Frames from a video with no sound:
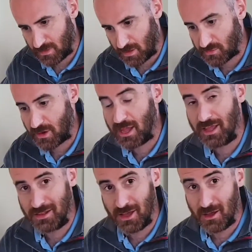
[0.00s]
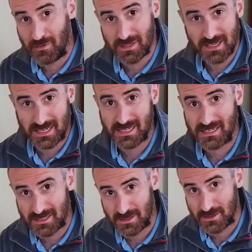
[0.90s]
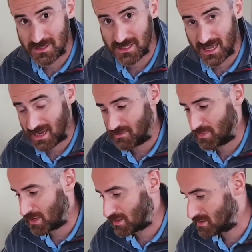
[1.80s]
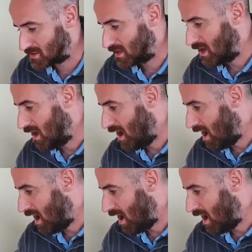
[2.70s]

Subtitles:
was very nervous actually to do this again because,